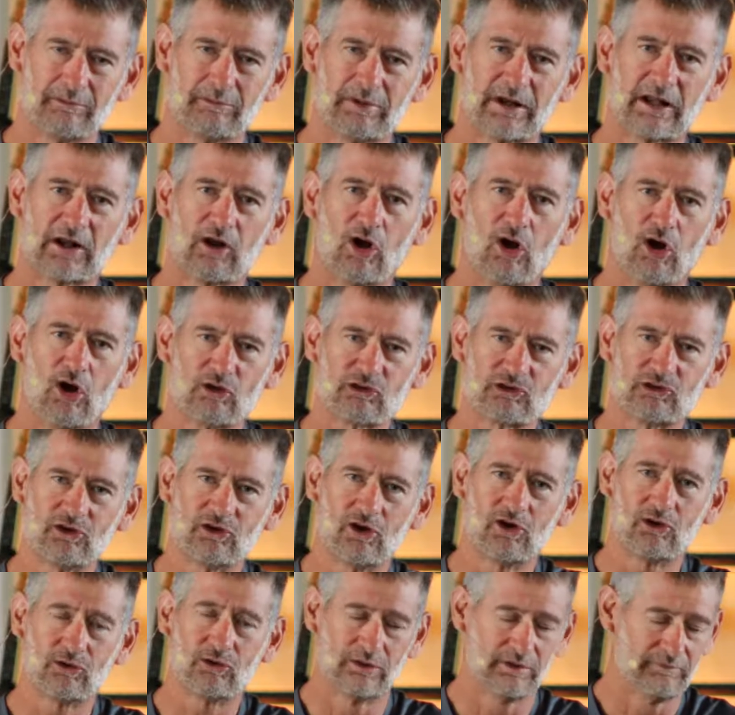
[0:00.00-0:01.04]
but it
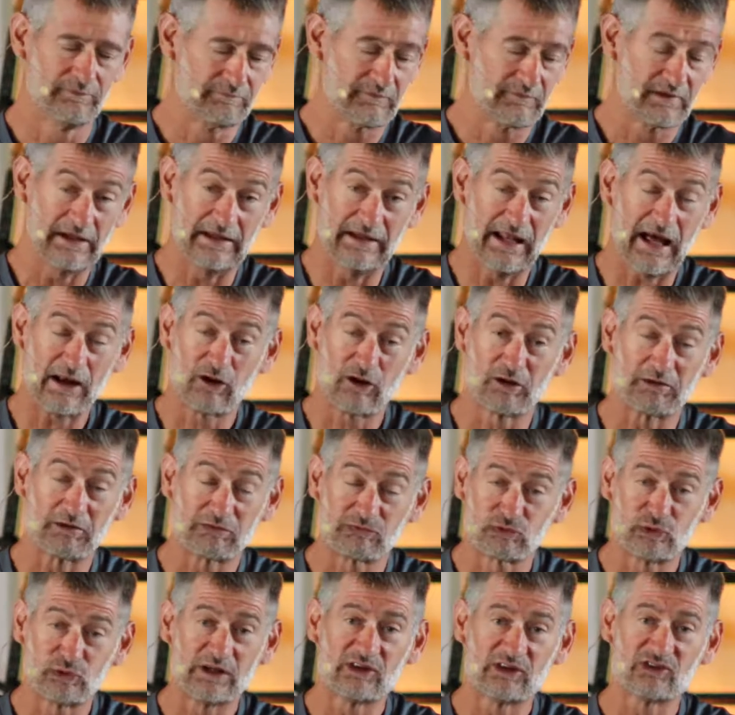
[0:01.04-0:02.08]
not only
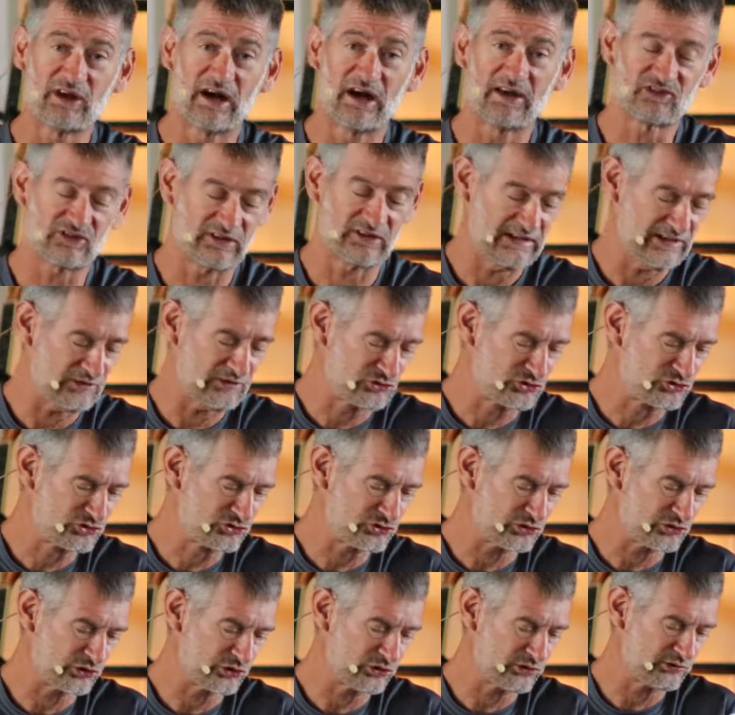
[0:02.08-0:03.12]
frees us, it
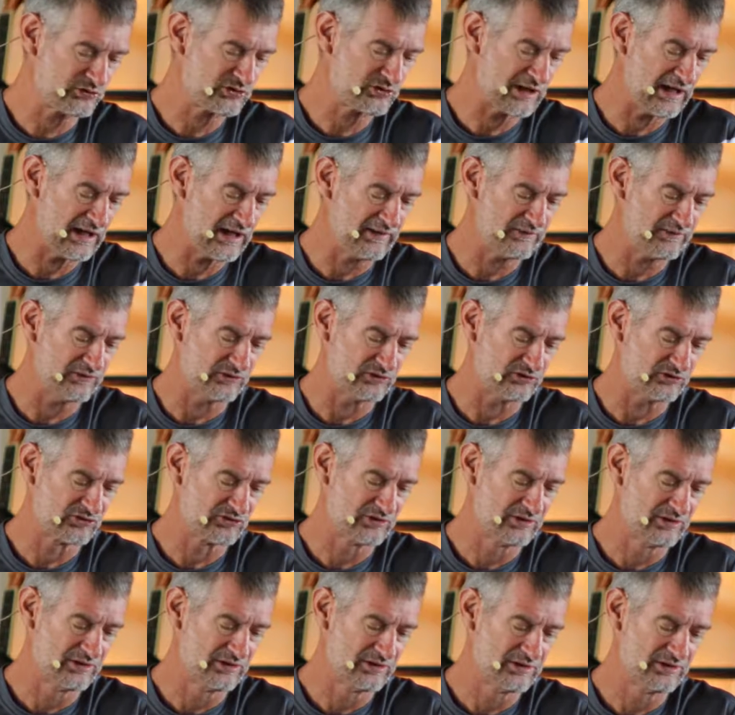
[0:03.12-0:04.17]
serves
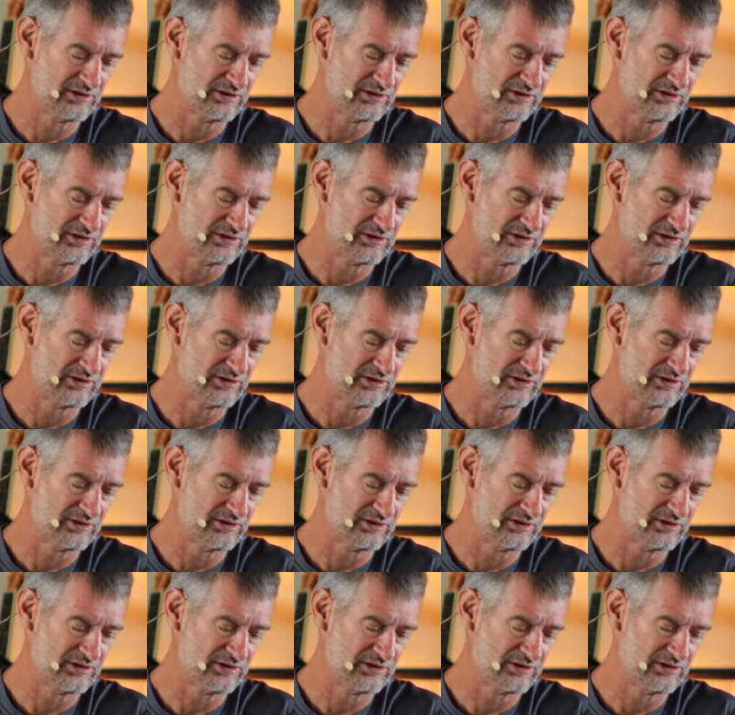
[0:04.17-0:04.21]
others.